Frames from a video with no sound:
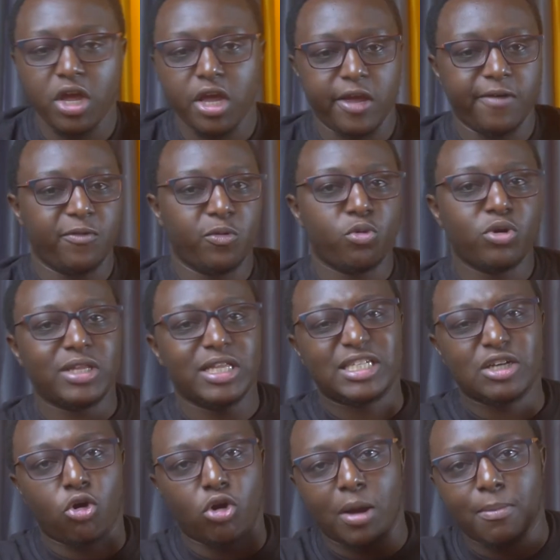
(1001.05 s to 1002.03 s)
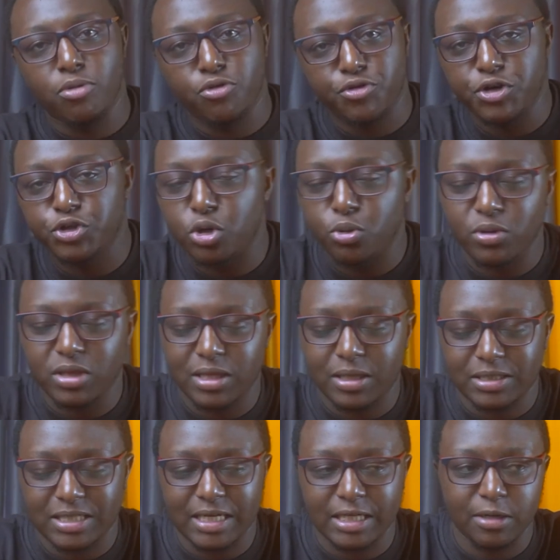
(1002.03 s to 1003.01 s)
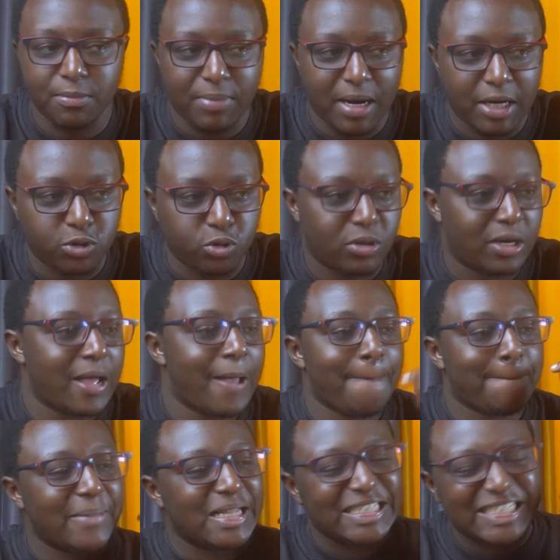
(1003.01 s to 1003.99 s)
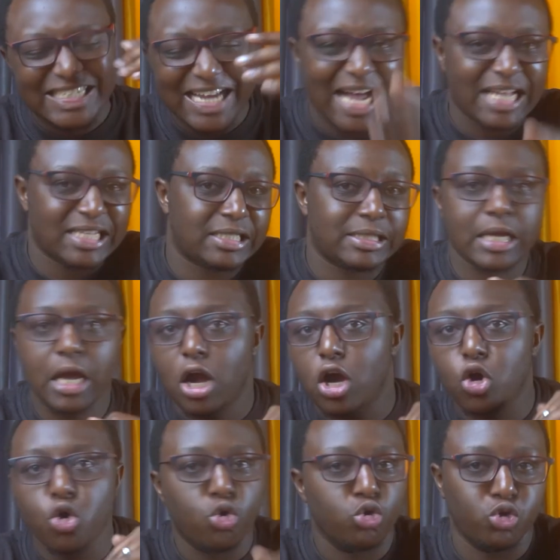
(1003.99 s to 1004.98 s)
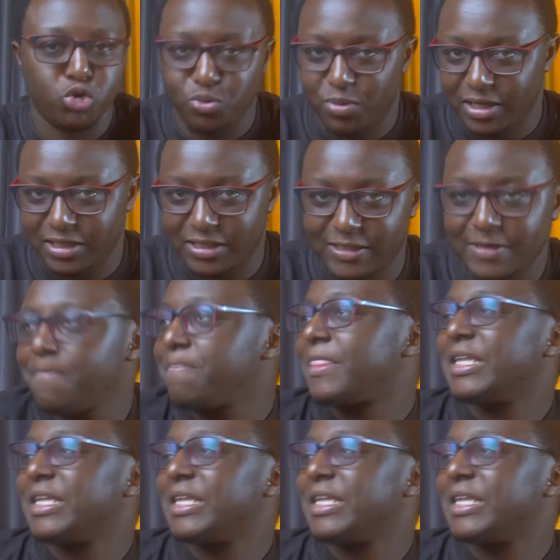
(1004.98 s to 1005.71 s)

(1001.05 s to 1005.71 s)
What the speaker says: if you want this collaboration with a certain person, just go do it.